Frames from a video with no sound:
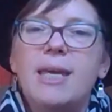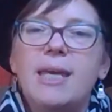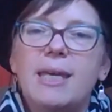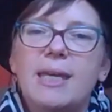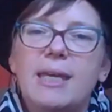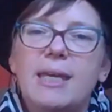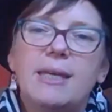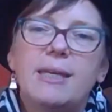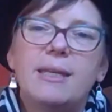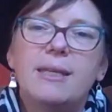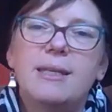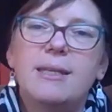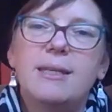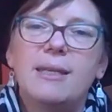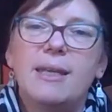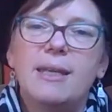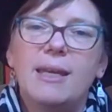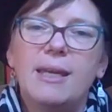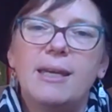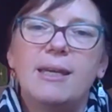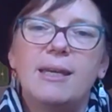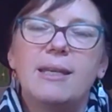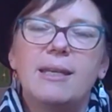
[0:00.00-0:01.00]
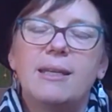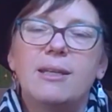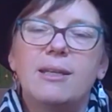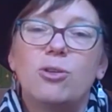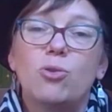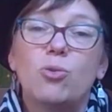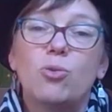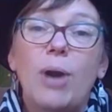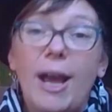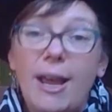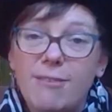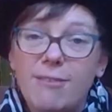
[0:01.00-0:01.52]
in
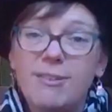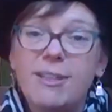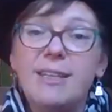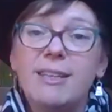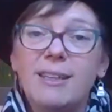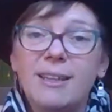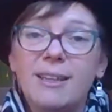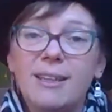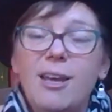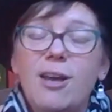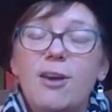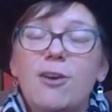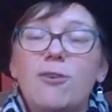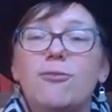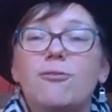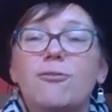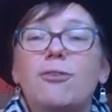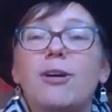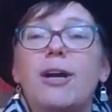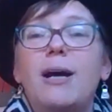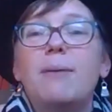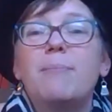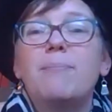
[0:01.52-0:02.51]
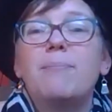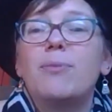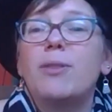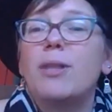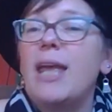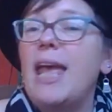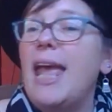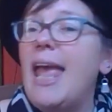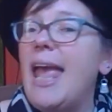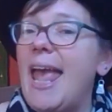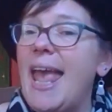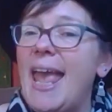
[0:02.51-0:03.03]
driving from
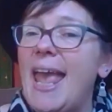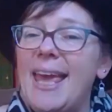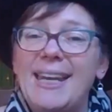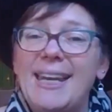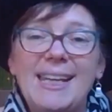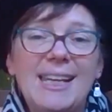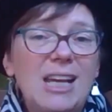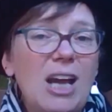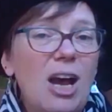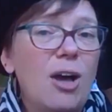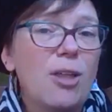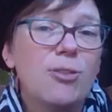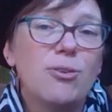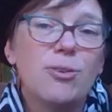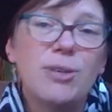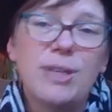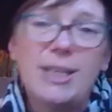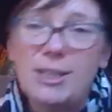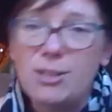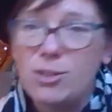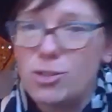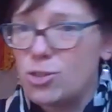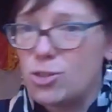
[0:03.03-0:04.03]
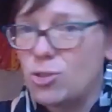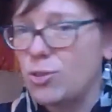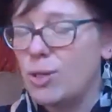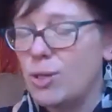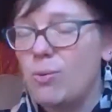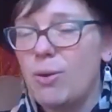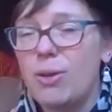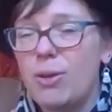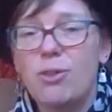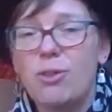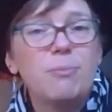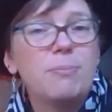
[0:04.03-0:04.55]
any other industry,
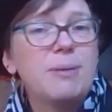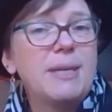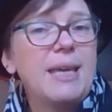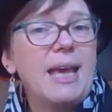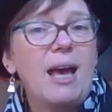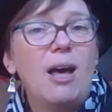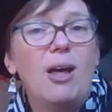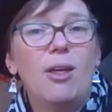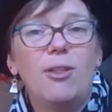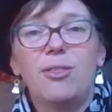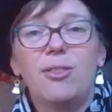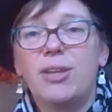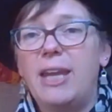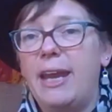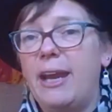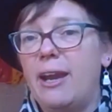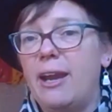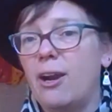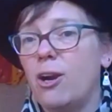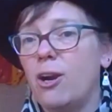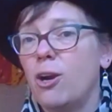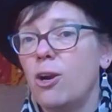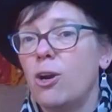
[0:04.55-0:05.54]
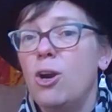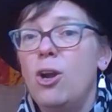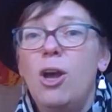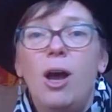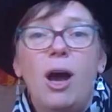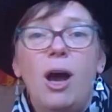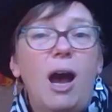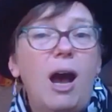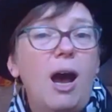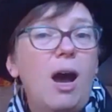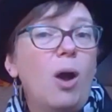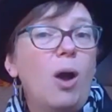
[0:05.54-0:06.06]
whether it be healthcare,
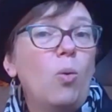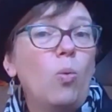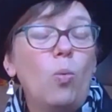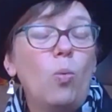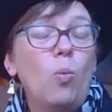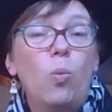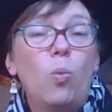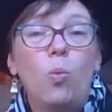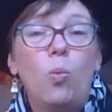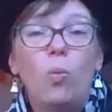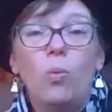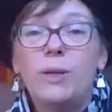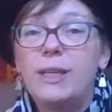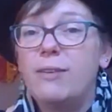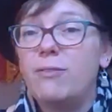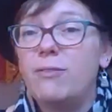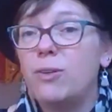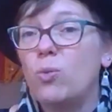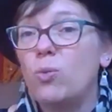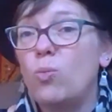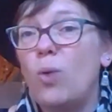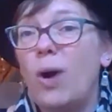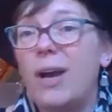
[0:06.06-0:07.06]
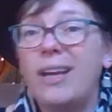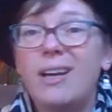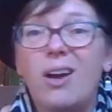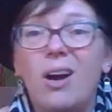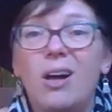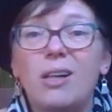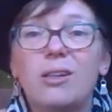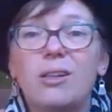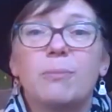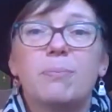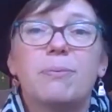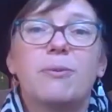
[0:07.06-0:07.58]
even white
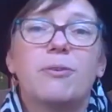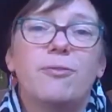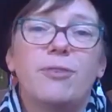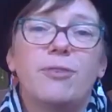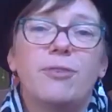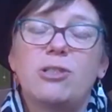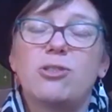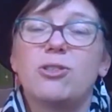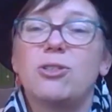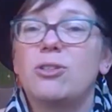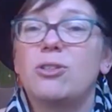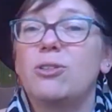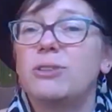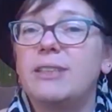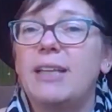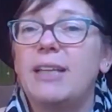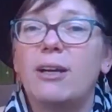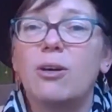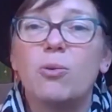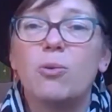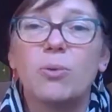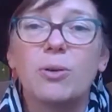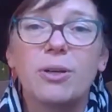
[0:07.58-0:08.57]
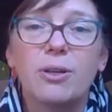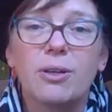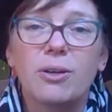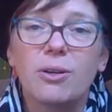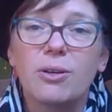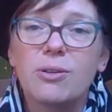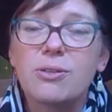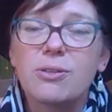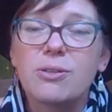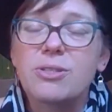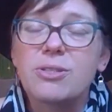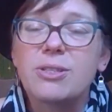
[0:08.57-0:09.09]
collar professional tech
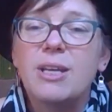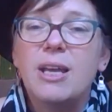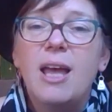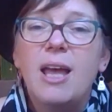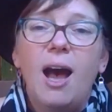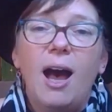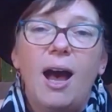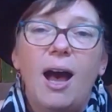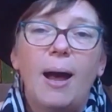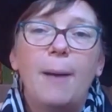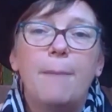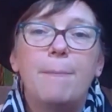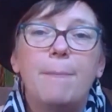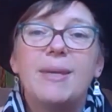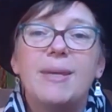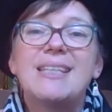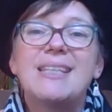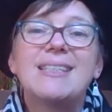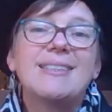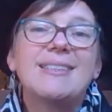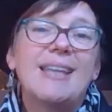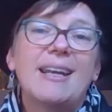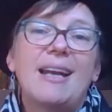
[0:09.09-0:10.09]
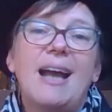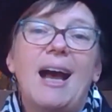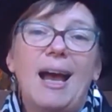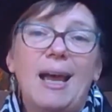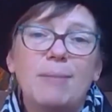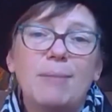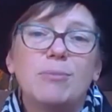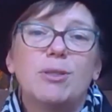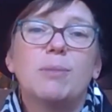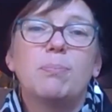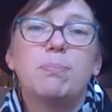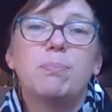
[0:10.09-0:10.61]
workers, is that
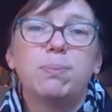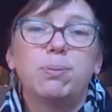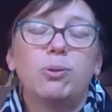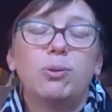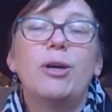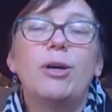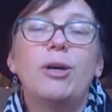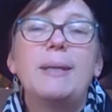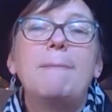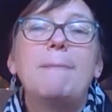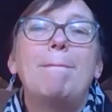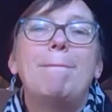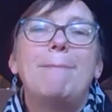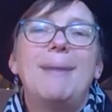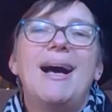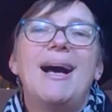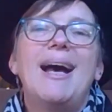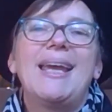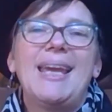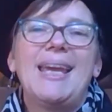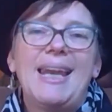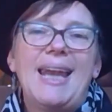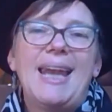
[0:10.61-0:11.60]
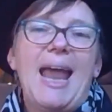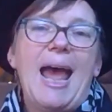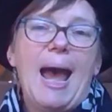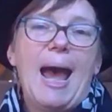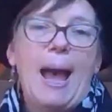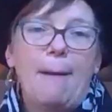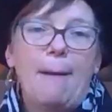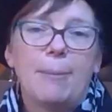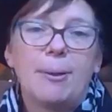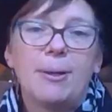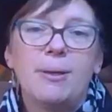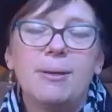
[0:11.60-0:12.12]
I'm deployed by an
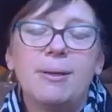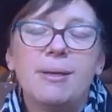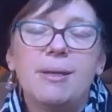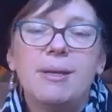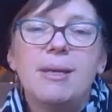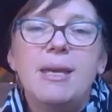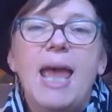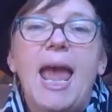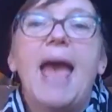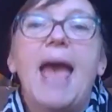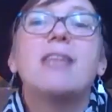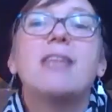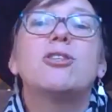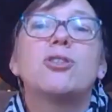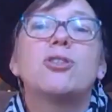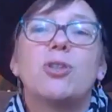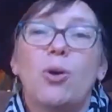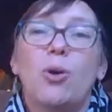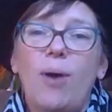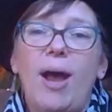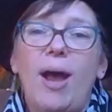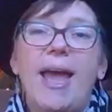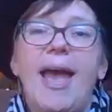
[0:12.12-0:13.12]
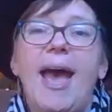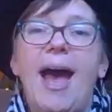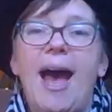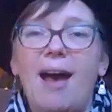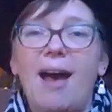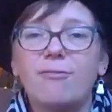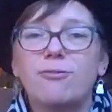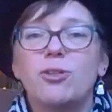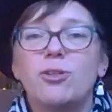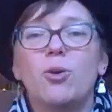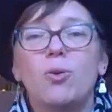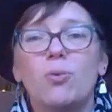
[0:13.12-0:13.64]
app. And so I have no